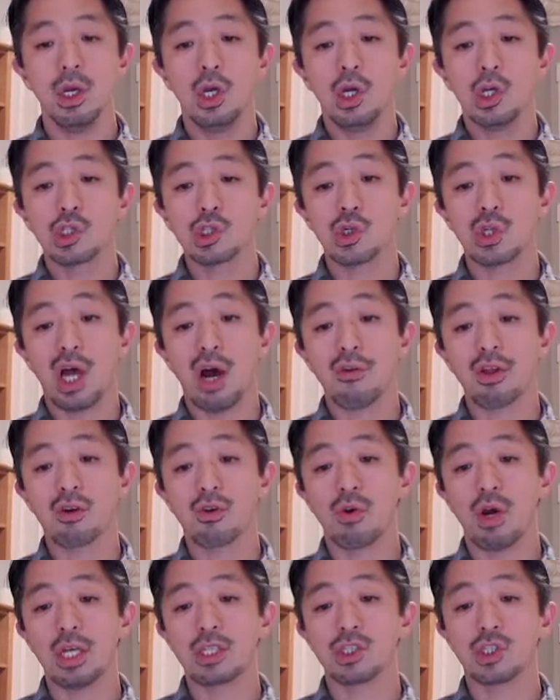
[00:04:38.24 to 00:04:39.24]
So now the
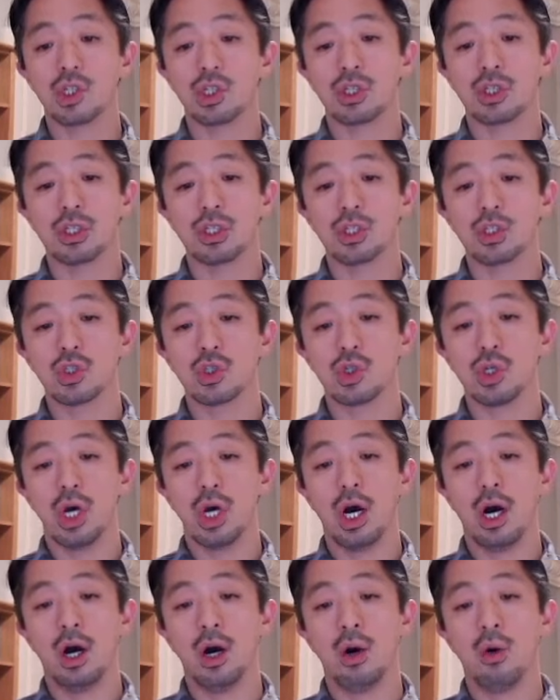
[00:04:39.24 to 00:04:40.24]
question,
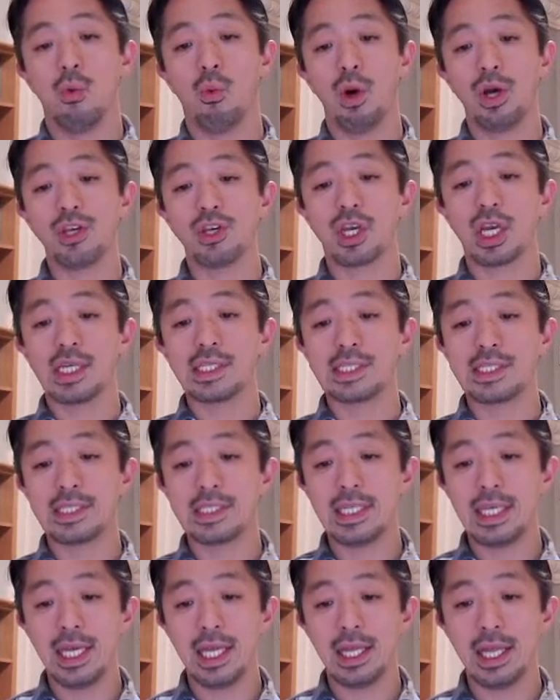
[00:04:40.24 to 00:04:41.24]
uh, what you can
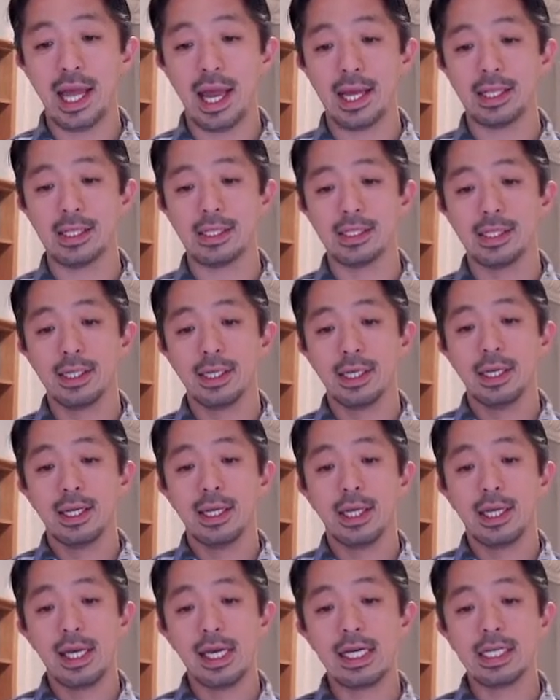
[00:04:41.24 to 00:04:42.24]
see then
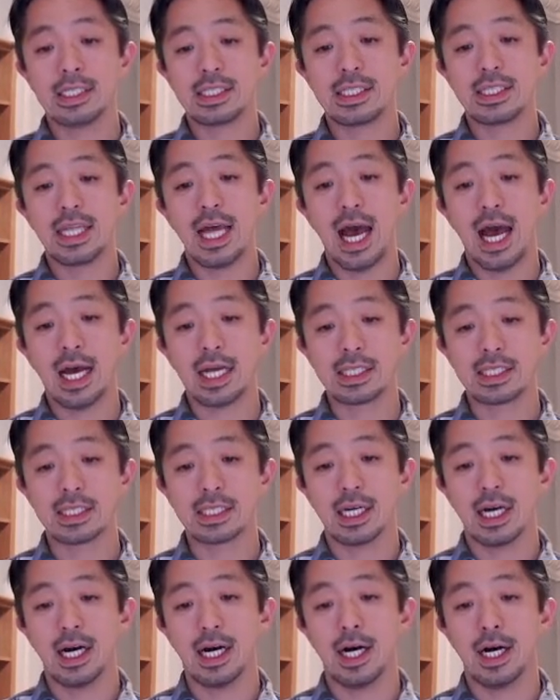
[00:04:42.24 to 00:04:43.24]
is that
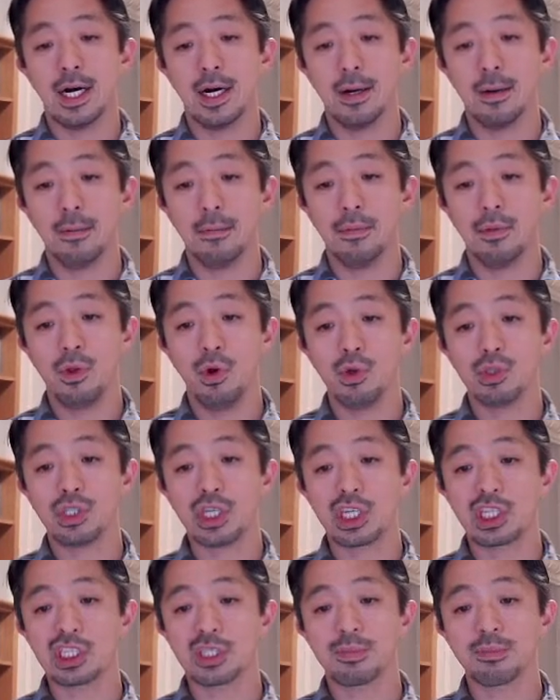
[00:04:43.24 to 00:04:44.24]
uh, those
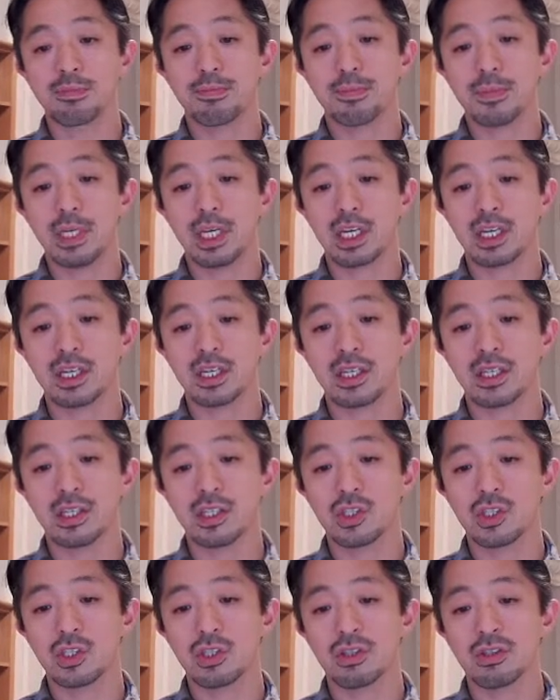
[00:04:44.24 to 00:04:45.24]

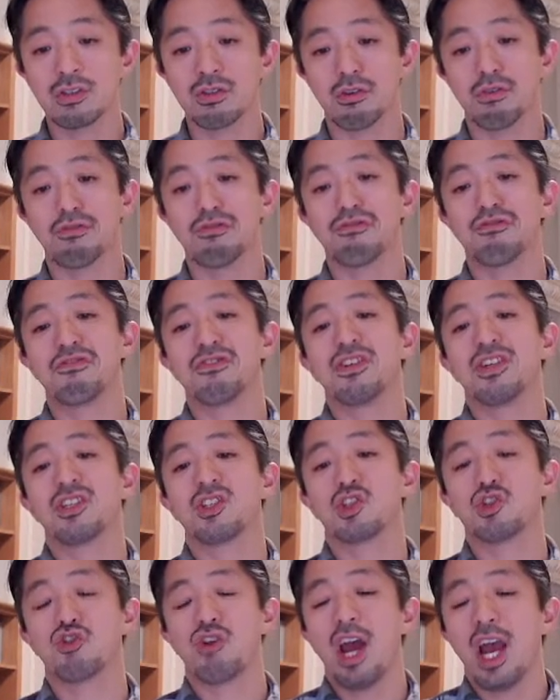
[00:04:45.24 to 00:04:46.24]
sort of
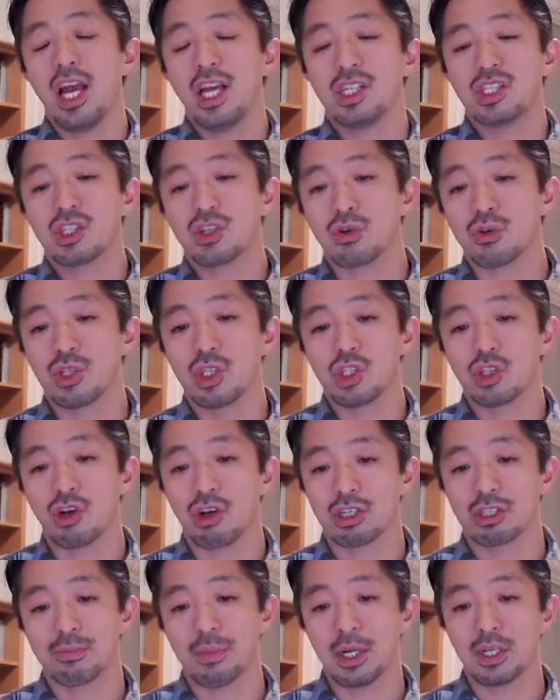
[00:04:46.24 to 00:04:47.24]
strange conditional
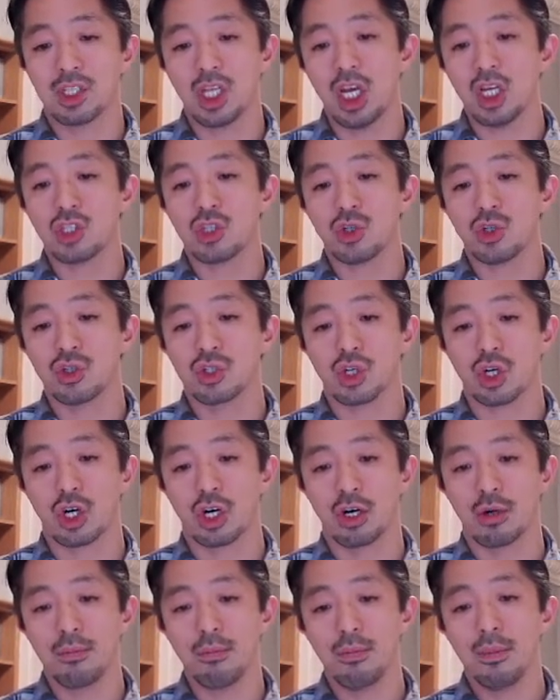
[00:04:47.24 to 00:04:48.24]
expectation
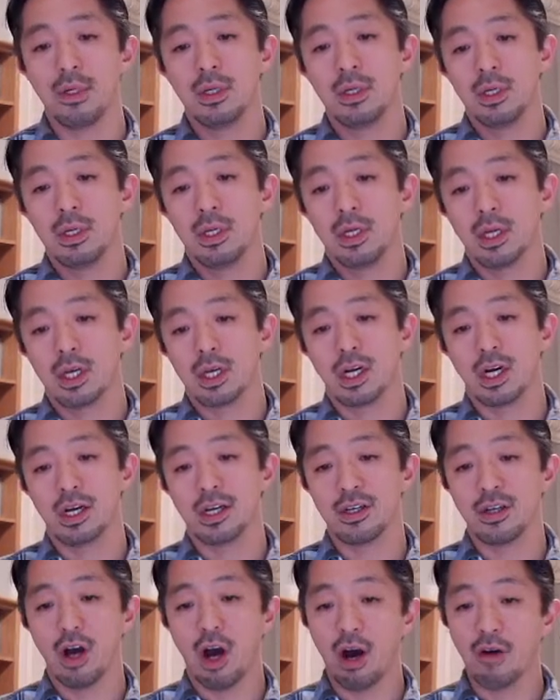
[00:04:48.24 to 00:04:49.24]
term uh,
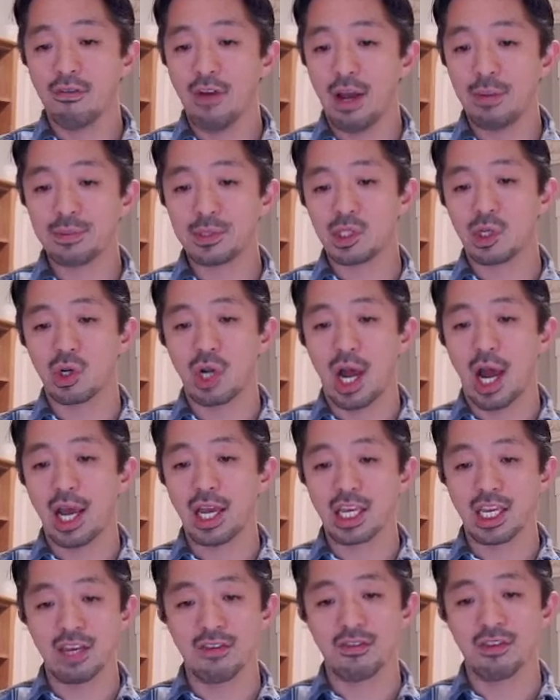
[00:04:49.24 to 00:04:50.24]
of epsilon i
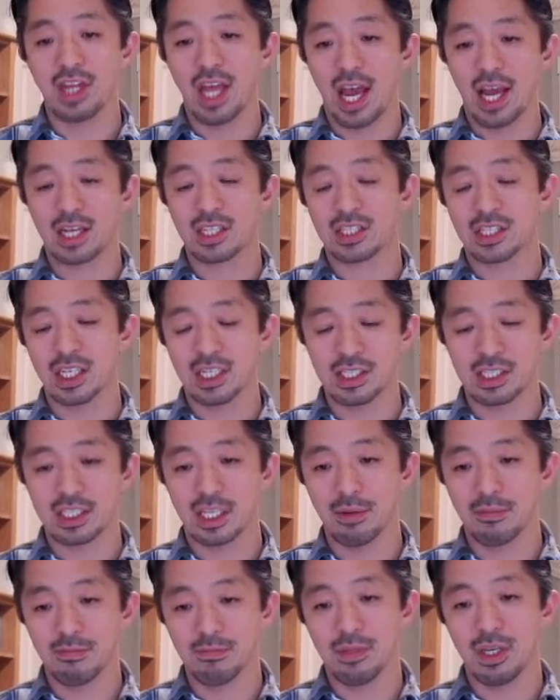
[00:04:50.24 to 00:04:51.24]
given x and
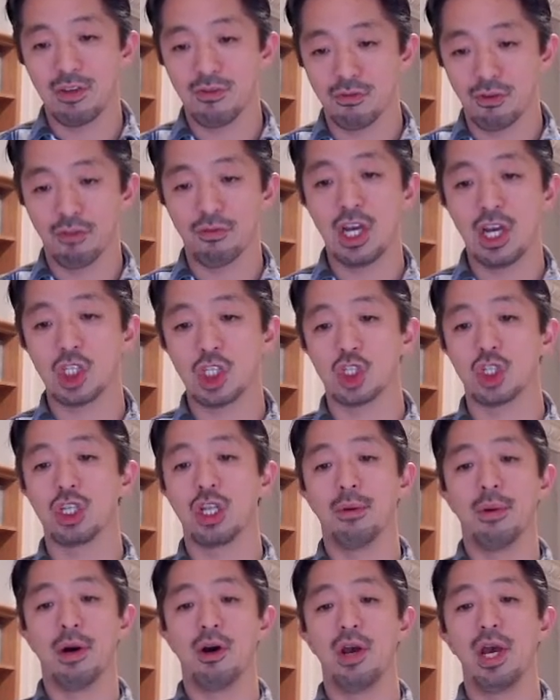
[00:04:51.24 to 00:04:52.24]
some information
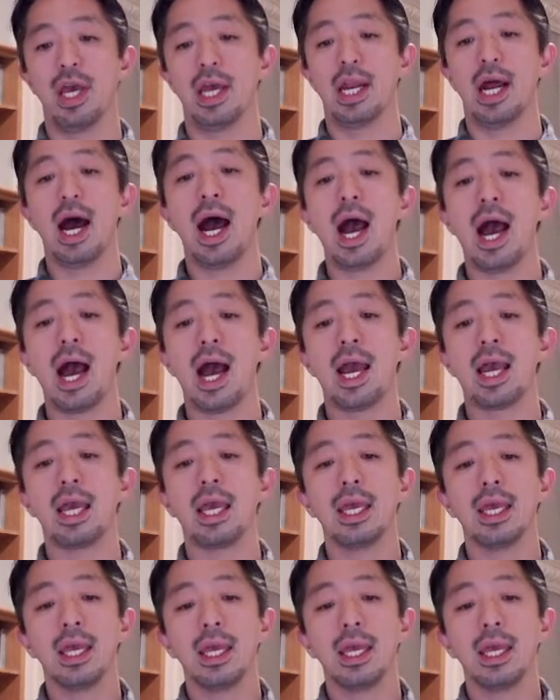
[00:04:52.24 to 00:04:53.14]
about eta i